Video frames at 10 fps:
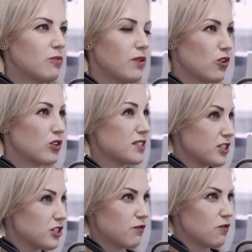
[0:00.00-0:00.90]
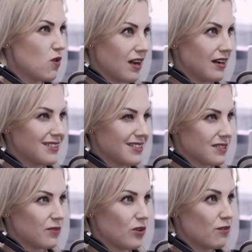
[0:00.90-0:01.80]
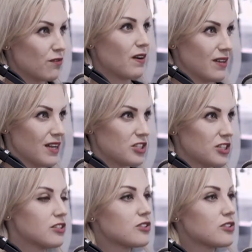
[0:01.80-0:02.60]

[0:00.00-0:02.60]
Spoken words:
We've got 64 colors of foundation.